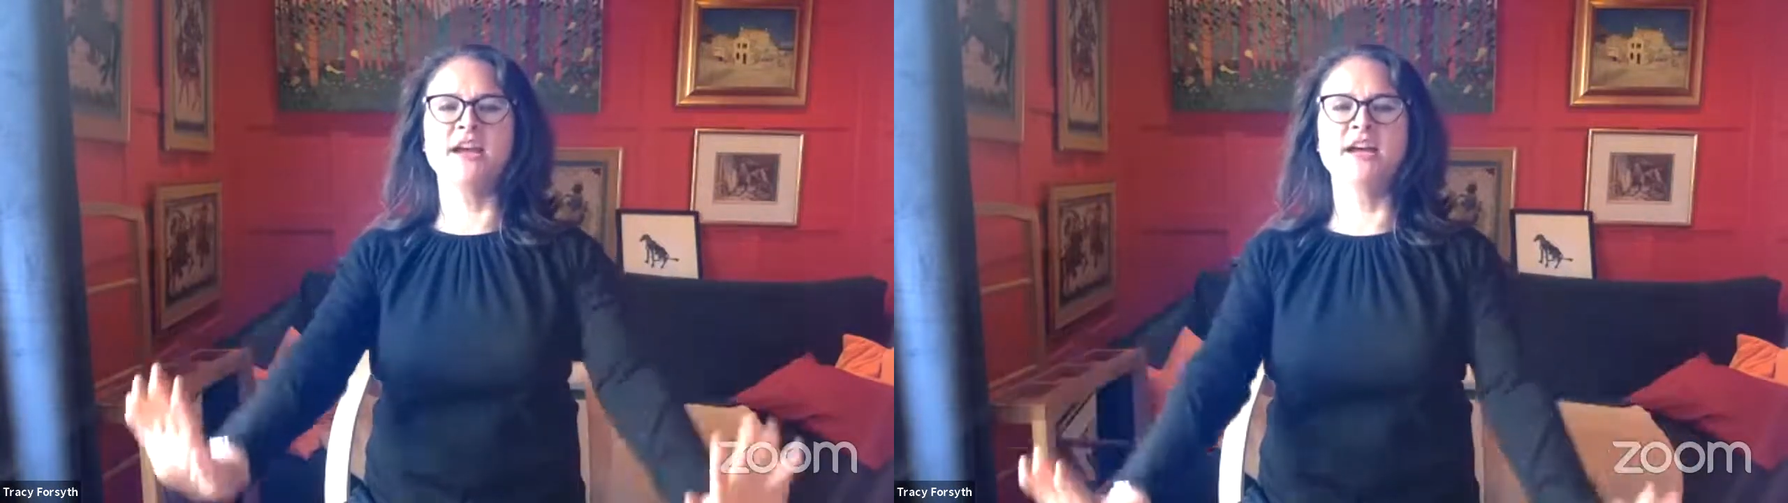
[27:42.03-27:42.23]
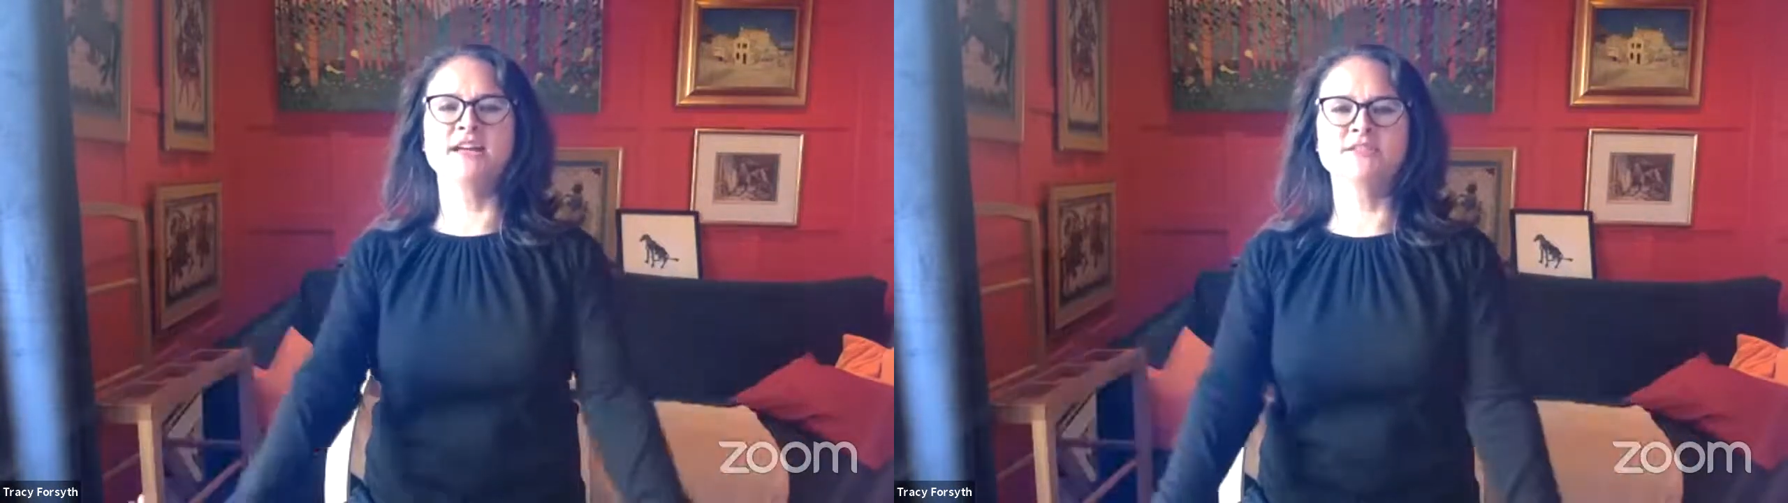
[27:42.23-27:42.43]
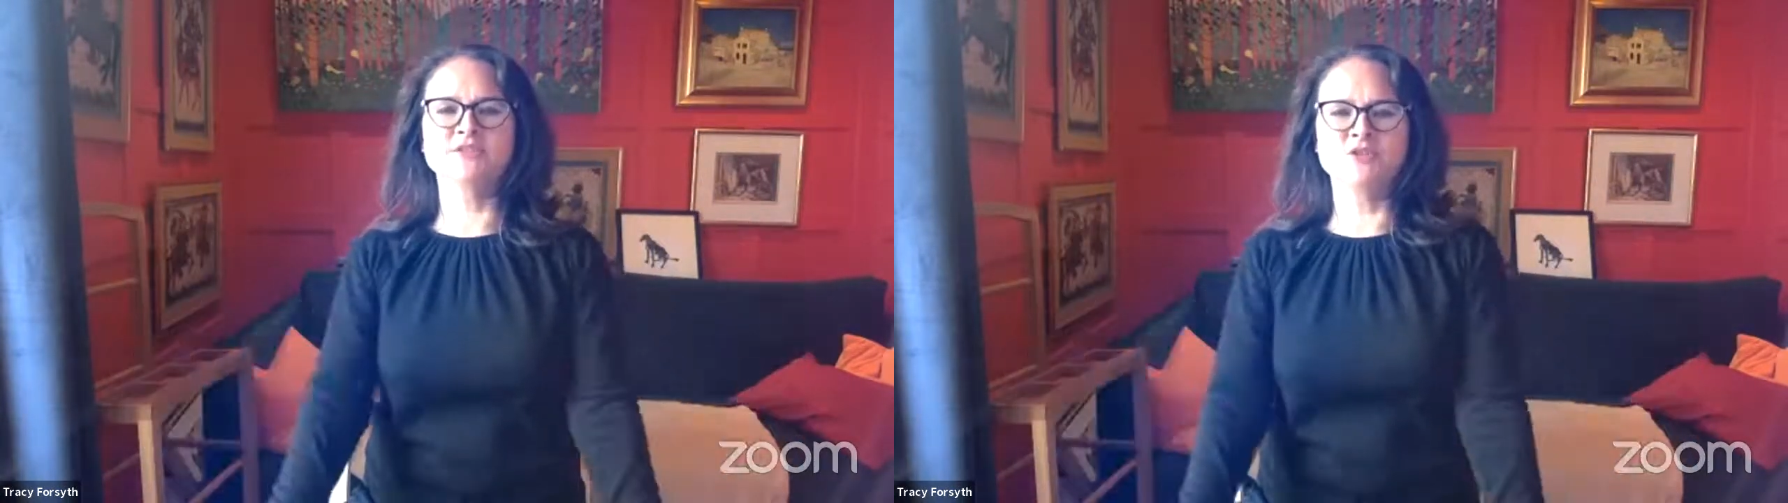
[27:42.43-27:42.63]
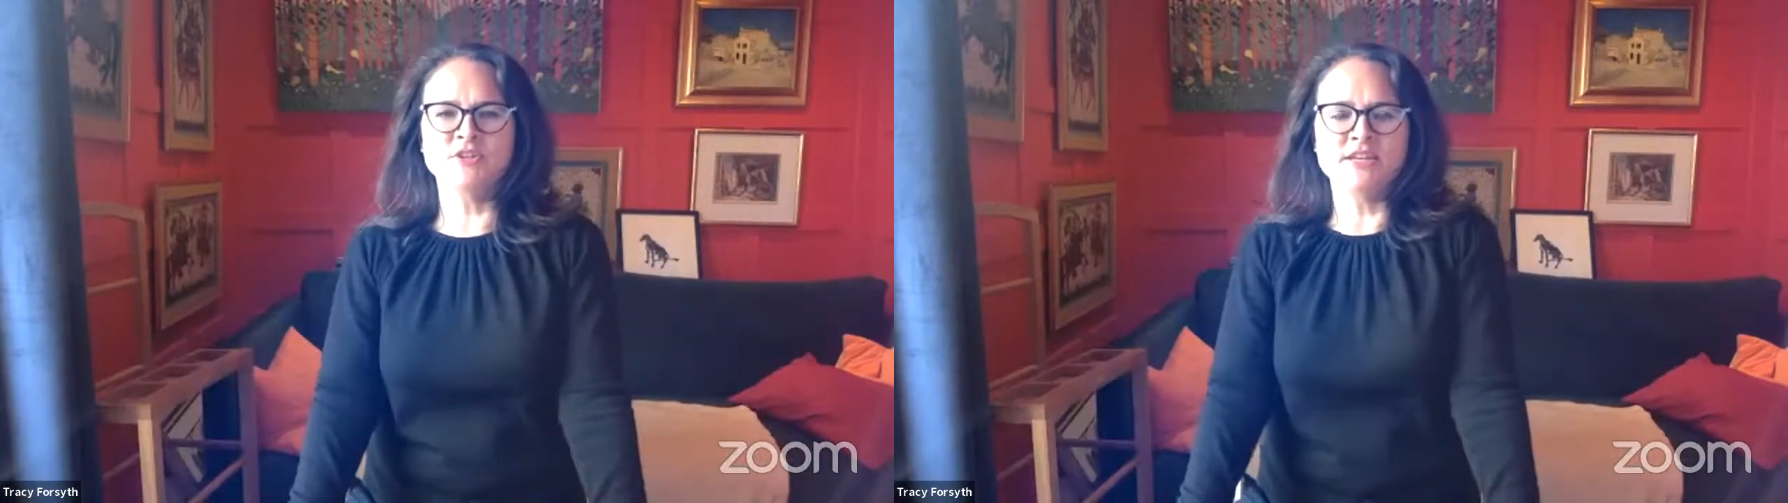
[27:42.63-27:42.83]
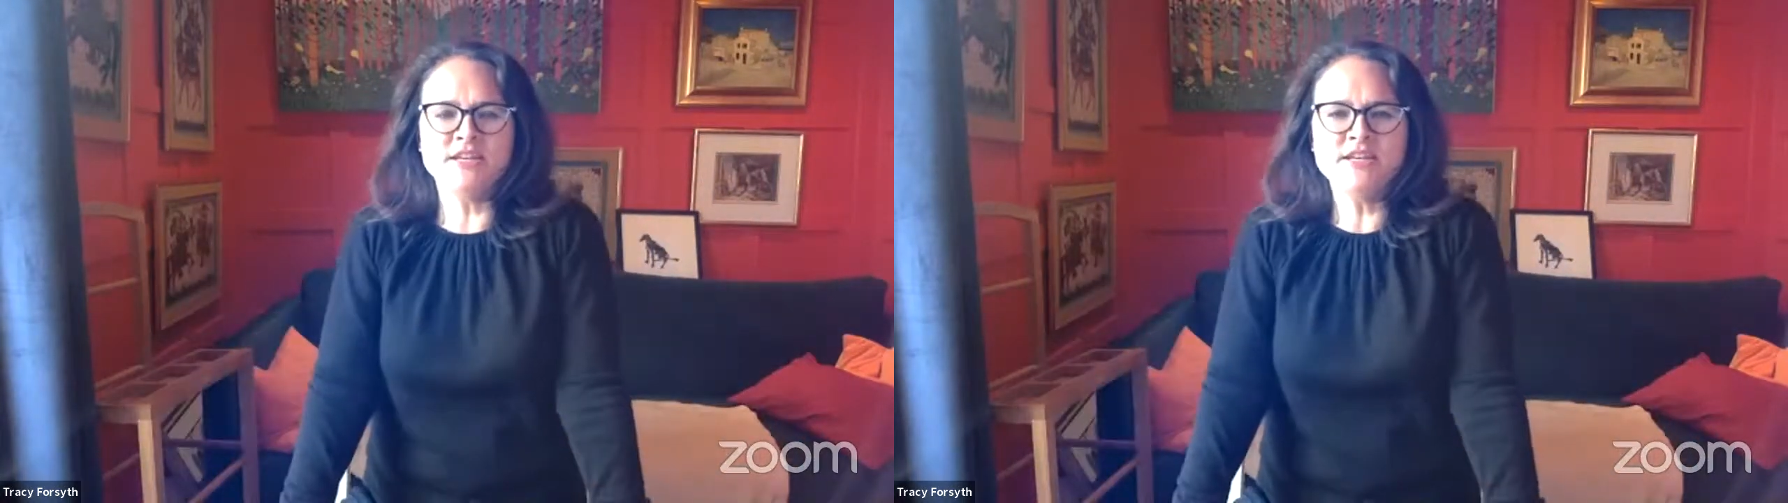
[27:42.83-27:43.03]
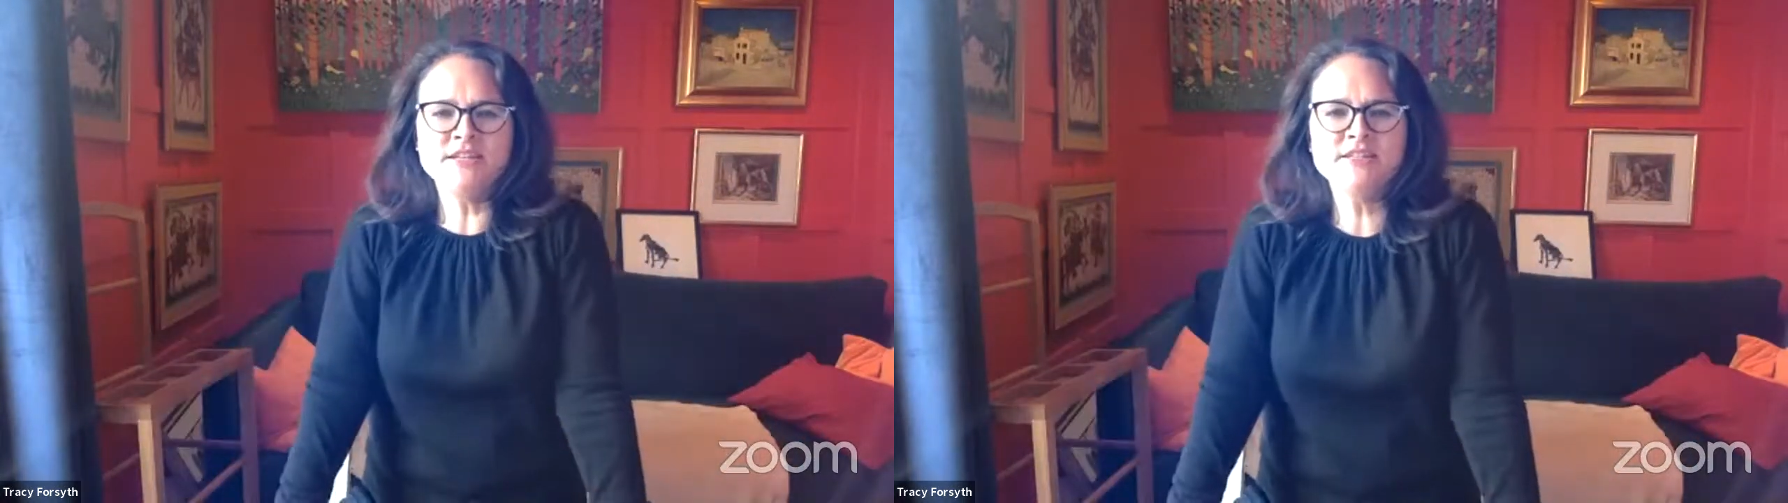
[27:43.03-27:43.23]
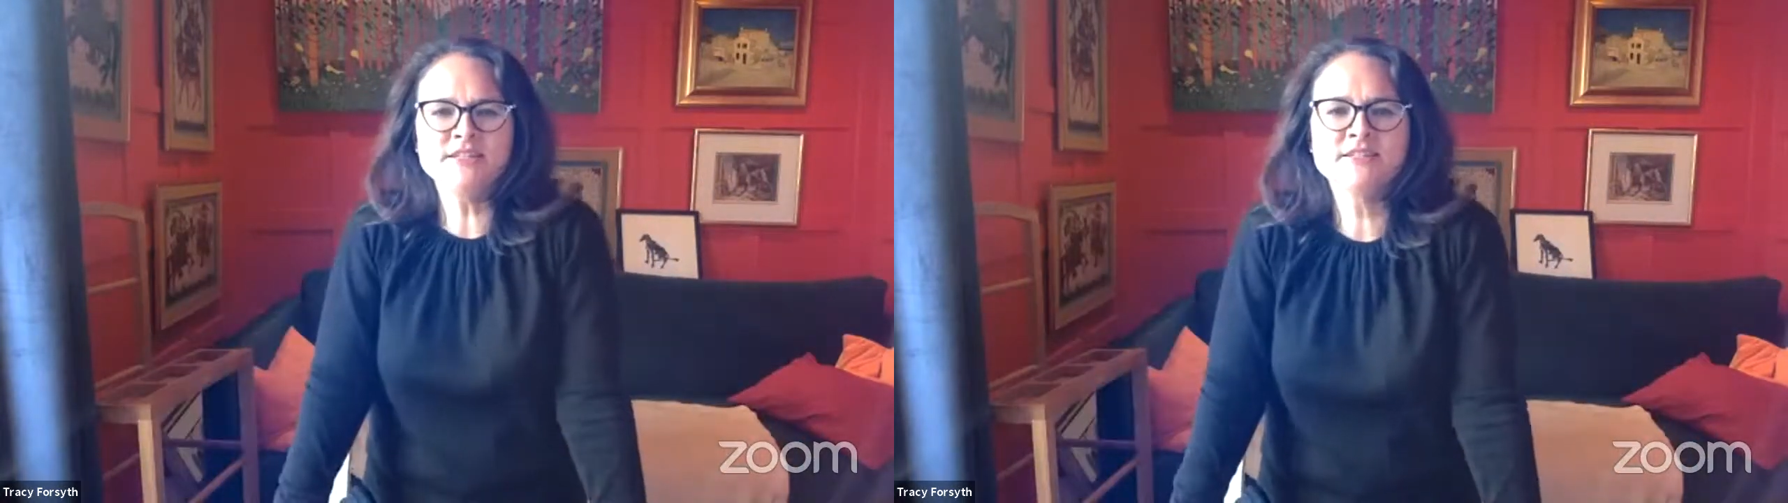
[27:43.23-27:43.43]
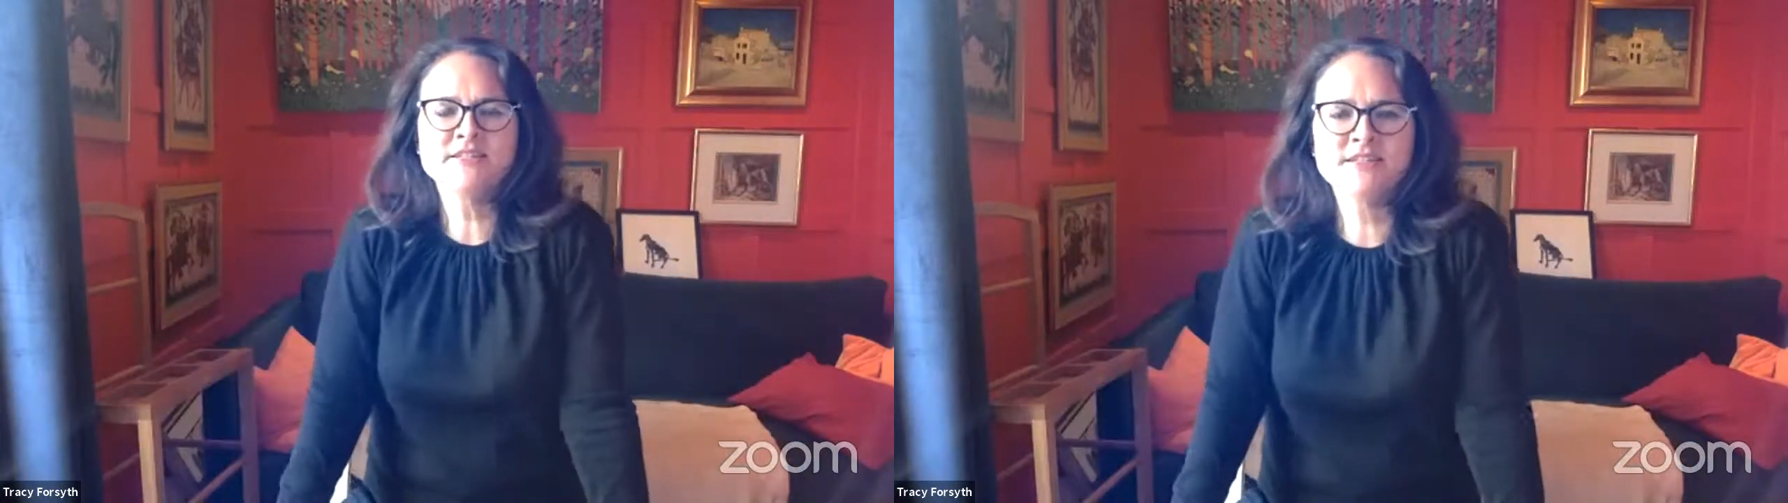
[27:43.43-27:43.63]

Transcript: hands on the knees,